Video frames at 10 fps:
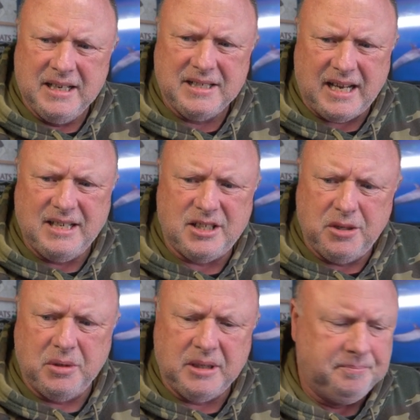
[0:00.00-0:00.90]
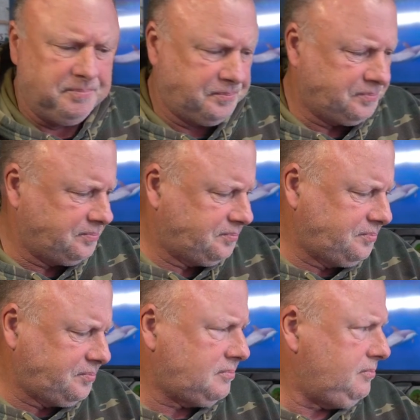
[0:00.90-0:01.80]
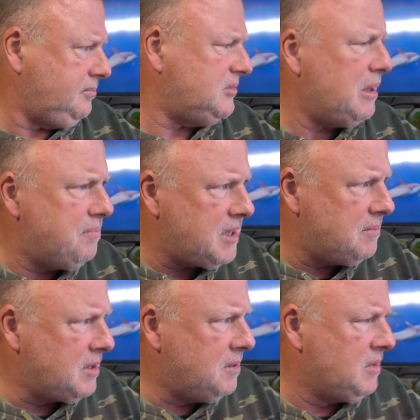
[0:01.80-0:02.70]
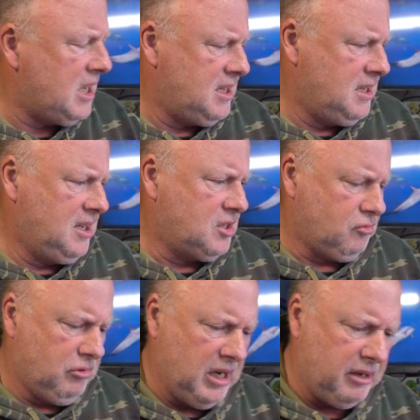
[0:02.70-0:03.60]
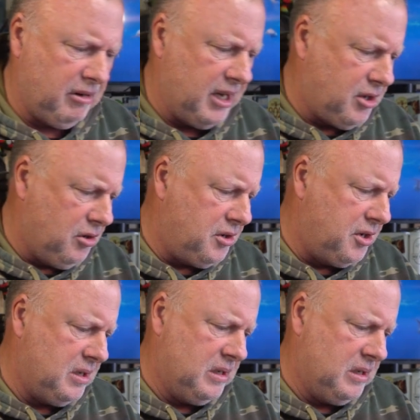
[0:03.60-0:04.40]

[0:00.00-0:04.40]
taste to it. It's really, really good.